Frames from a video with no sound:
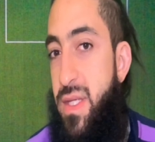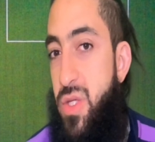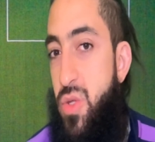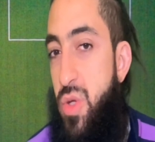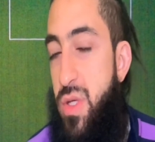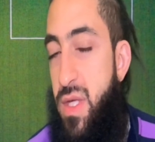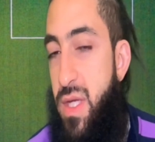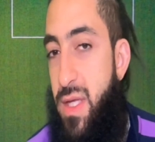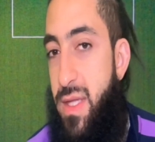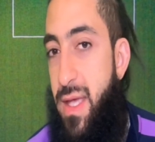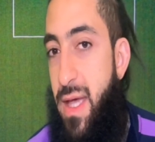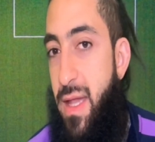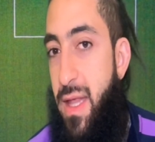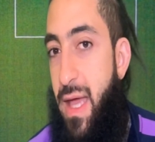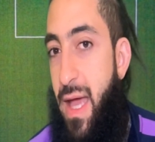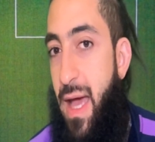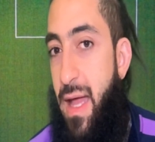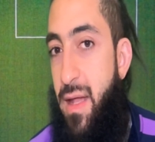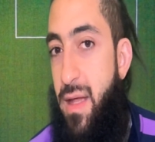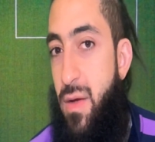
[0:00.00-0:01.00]
treating Dele
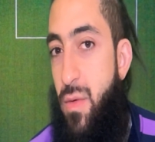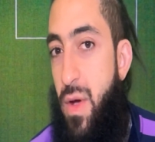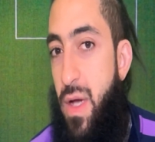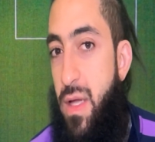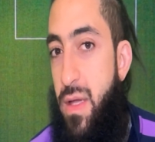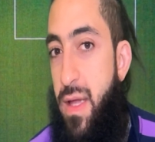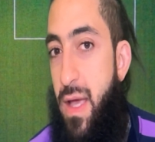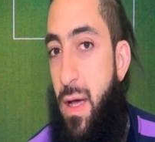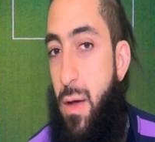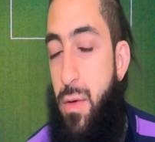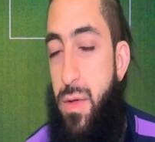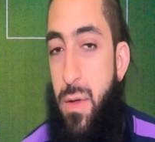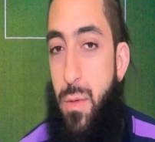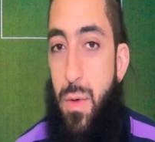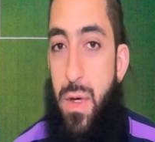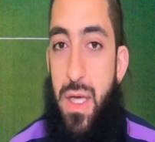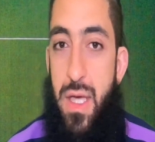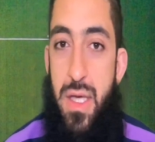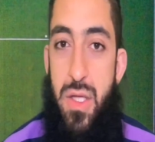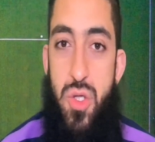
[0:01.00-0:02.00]
Alli right now, the
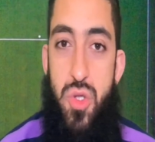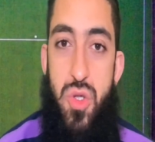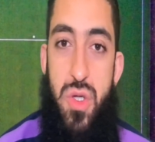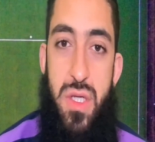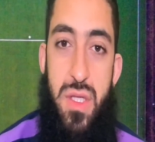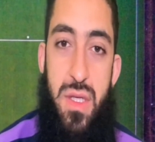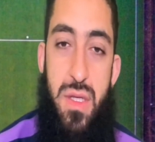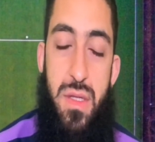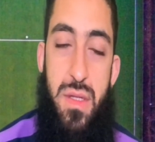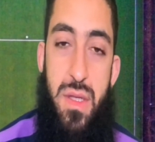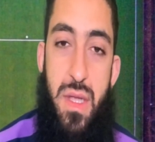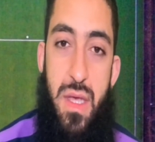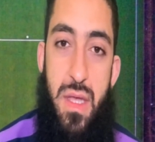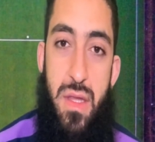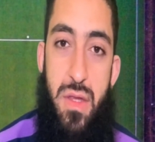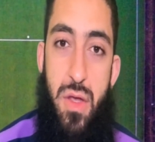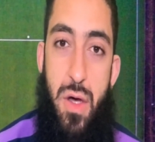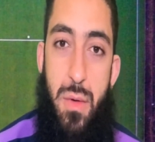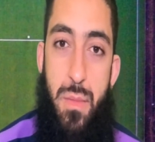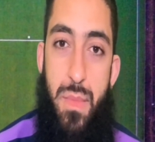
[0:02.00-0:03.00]
way he treated
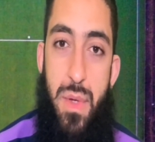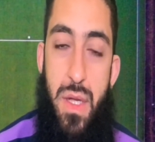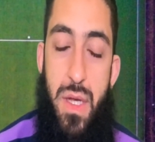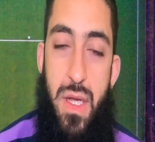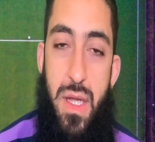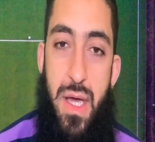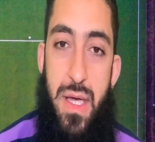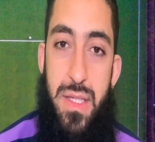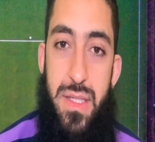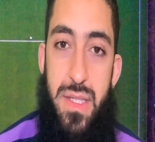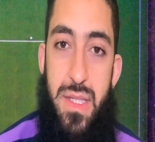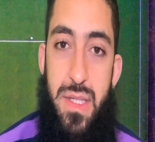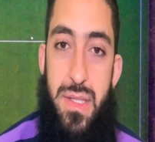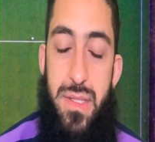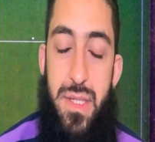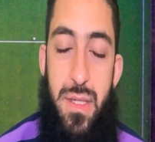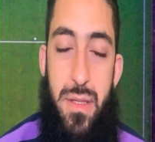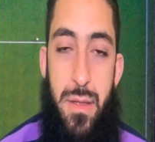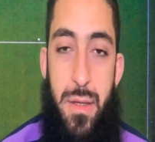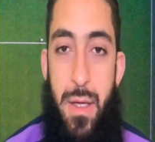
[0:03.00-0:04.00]
Ndombele last
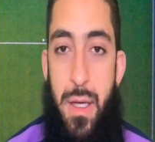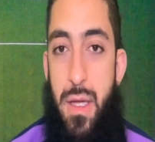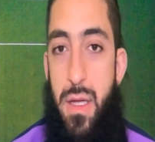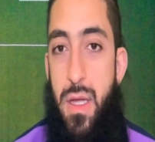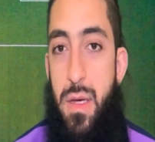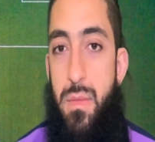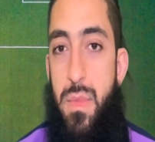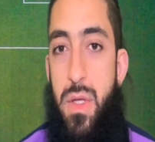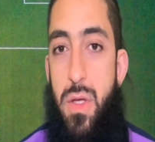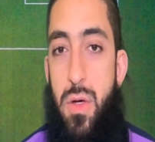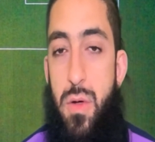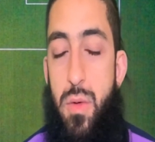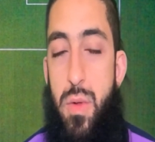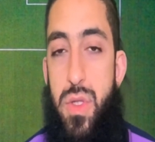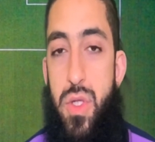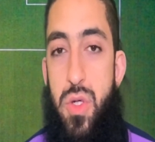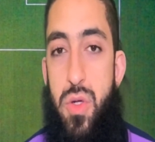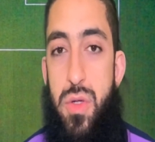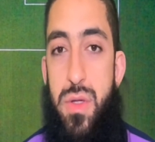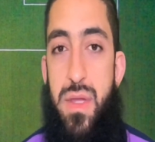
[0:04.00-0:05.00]
season? Let me know
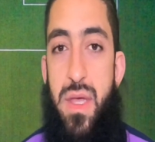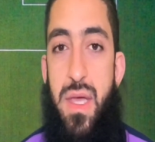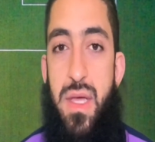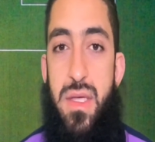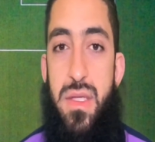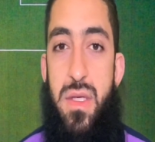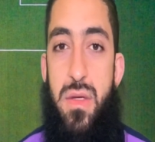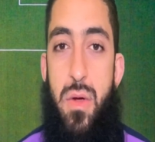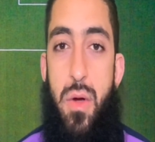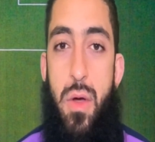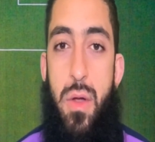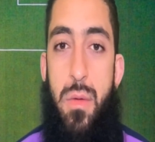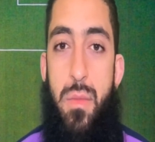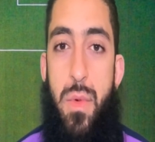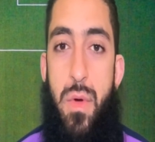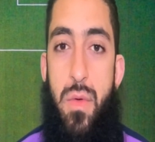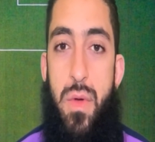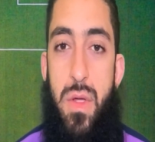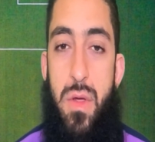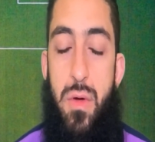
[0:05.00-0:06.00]
what your takes are on
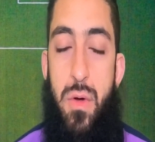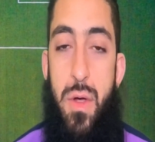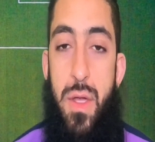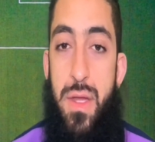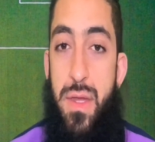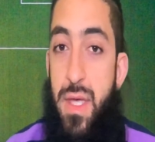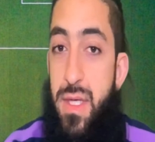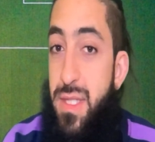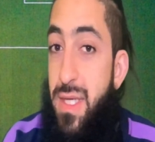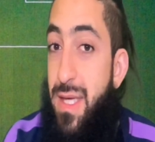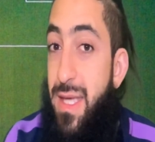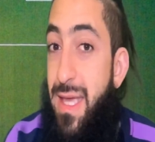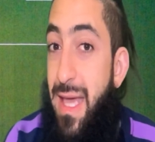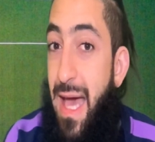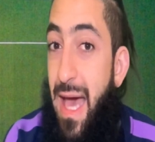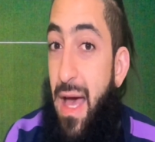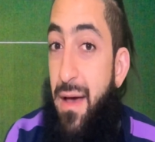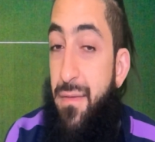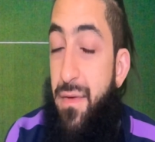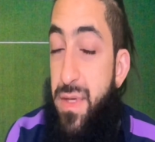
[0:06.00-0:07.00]
Mourinho. Does he
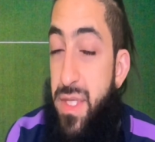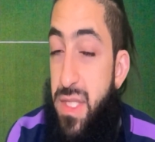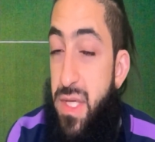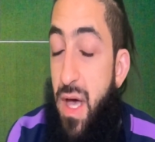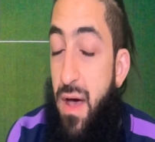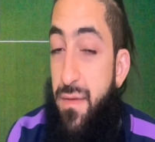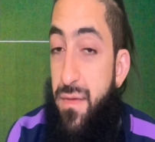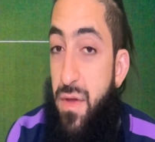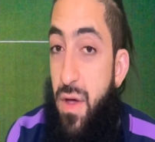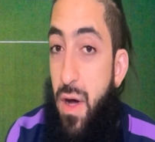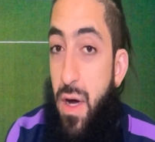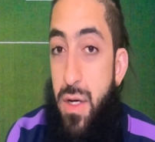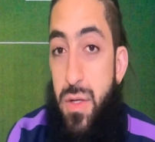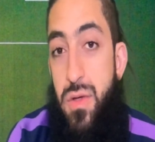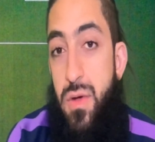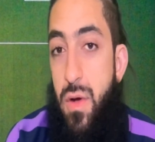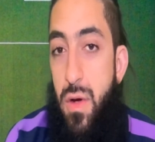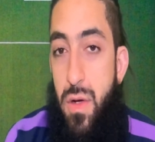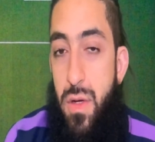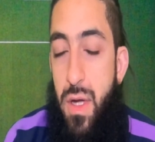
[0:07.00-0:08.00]
have a soft heart
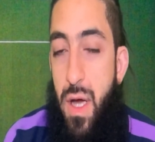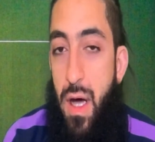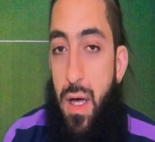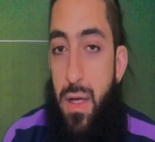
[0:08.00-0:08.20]
or not?